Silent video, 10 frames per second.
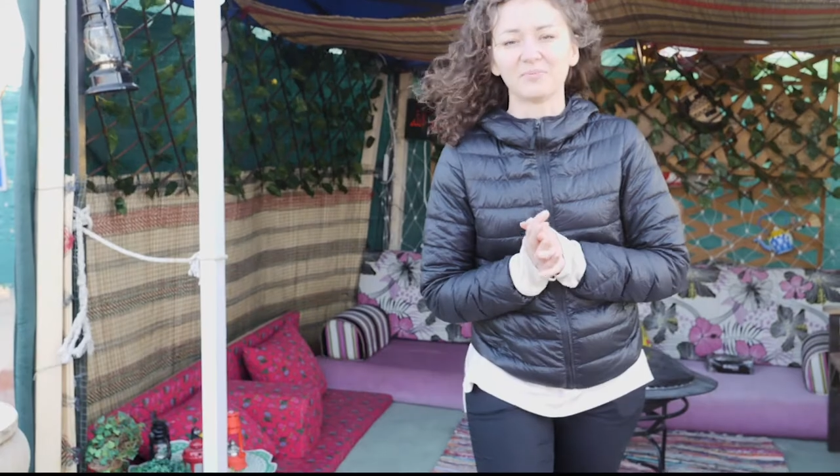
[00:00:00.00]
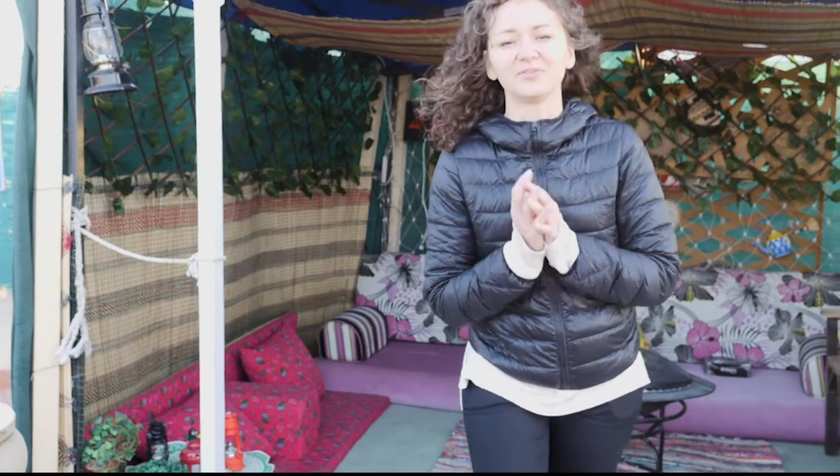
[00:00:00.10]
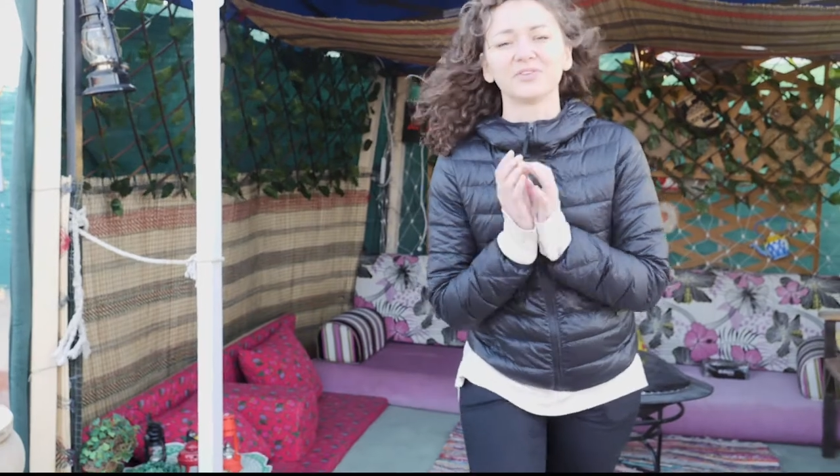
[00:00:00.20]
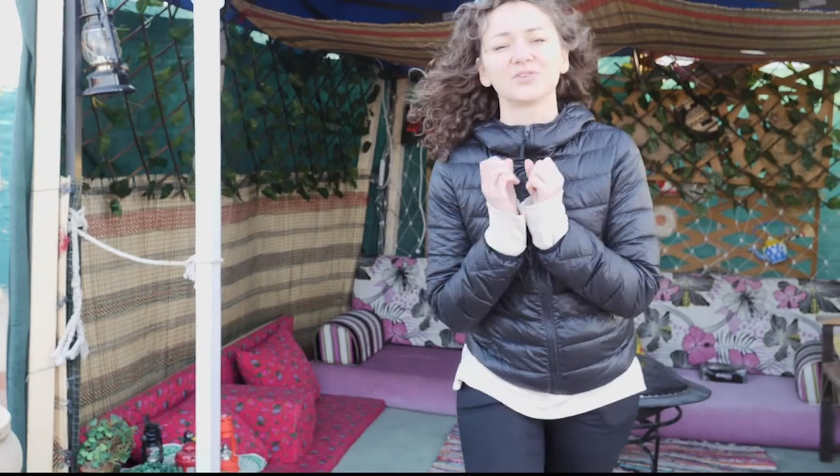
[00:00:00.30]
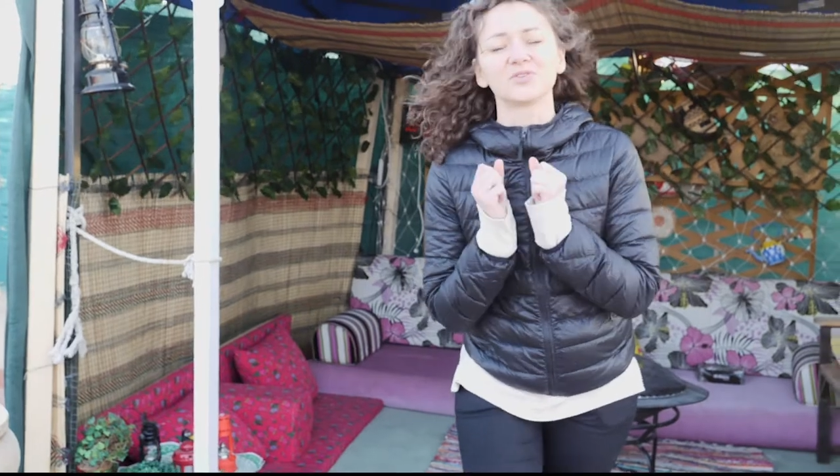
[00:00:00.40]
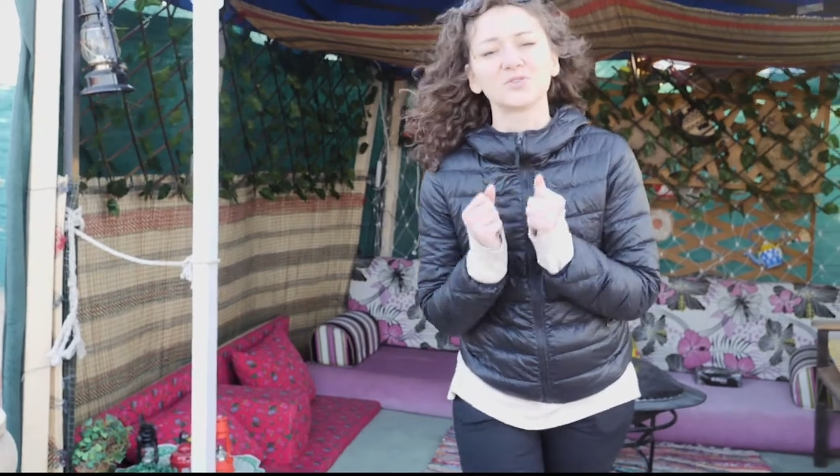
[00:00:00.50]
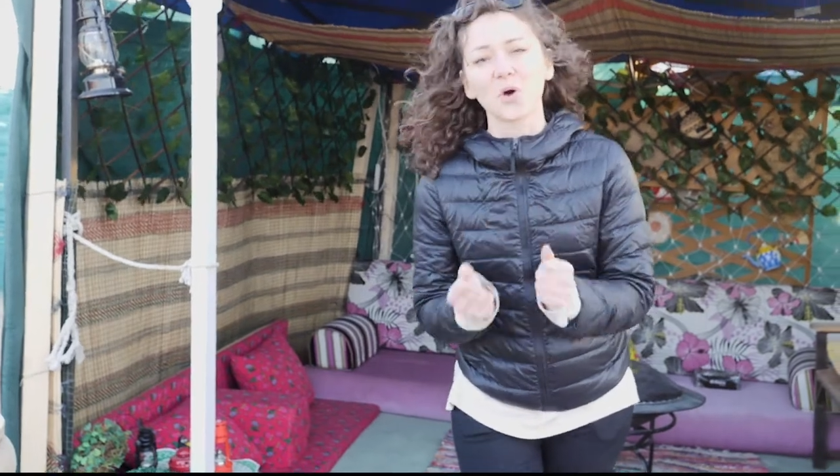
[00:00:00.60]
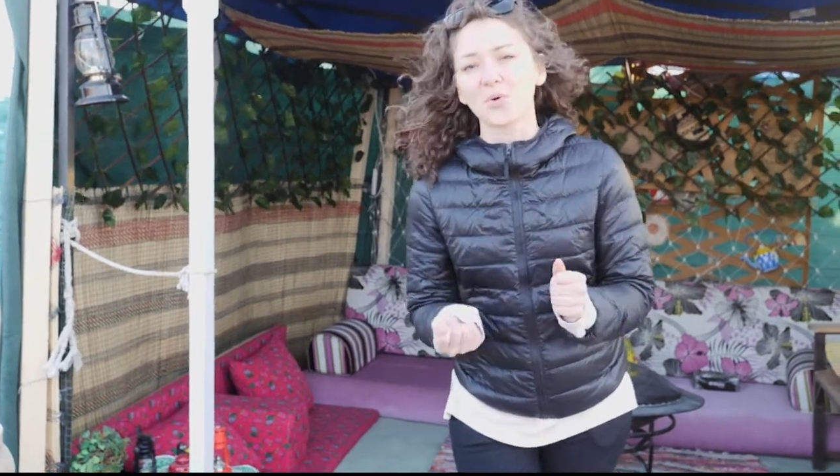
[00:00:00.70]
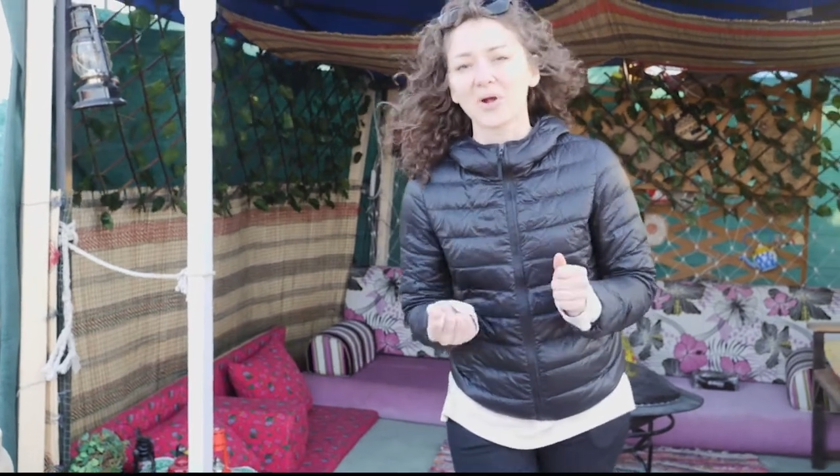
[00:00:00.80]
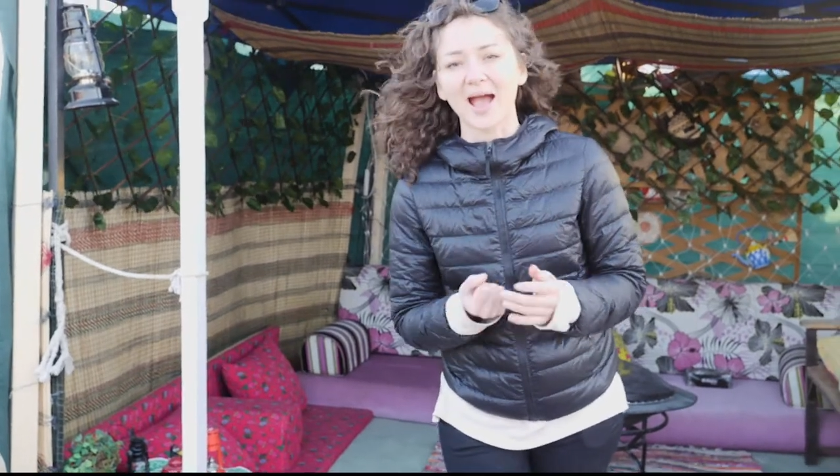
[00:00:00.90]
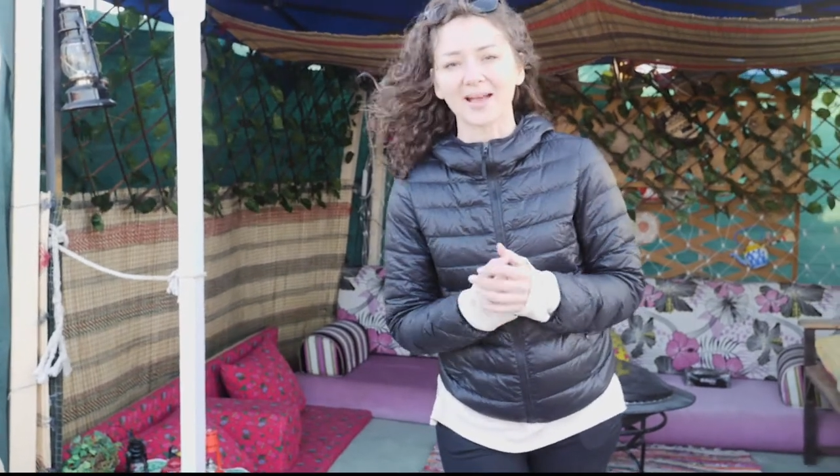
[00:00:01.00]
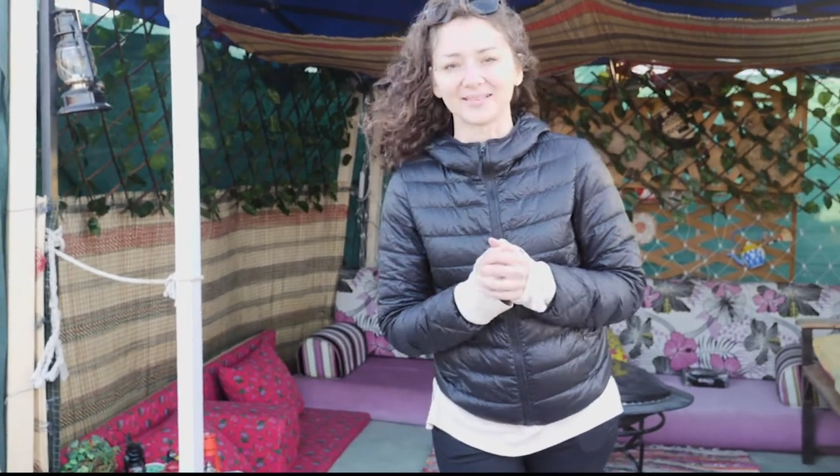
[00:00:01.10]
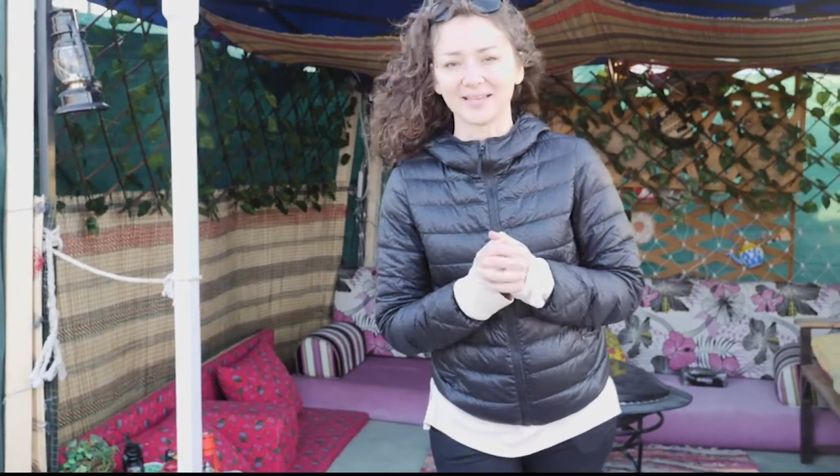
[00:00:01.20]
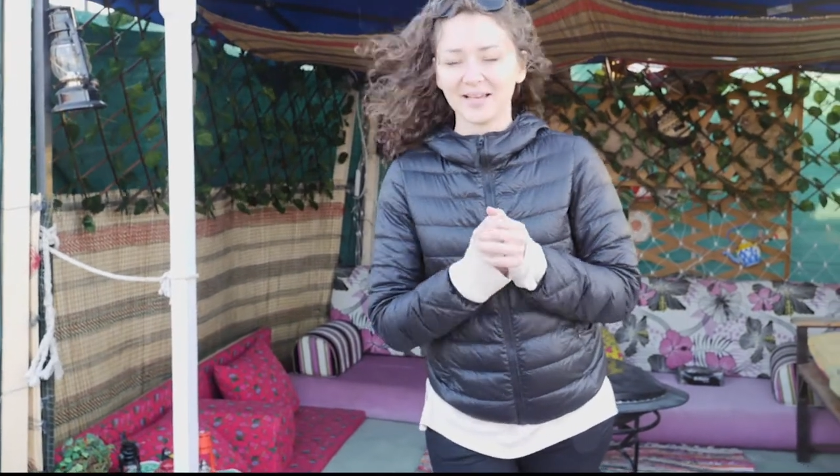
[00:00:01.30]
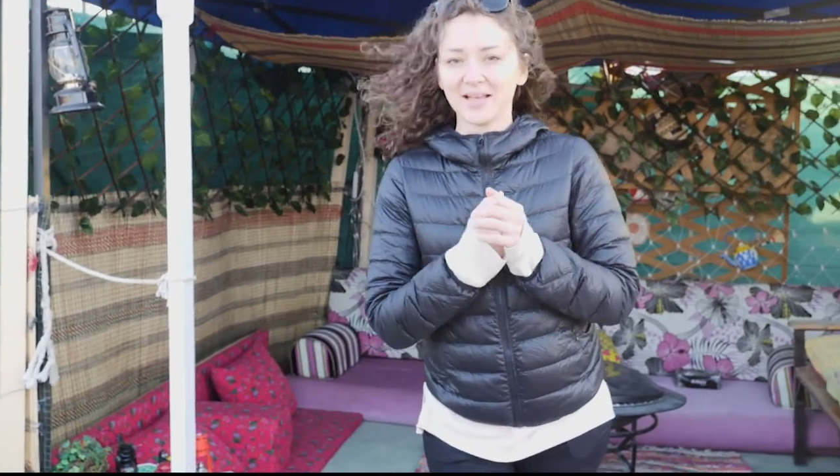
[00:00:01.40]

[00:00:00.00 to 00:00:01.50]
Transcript: but they are so kind.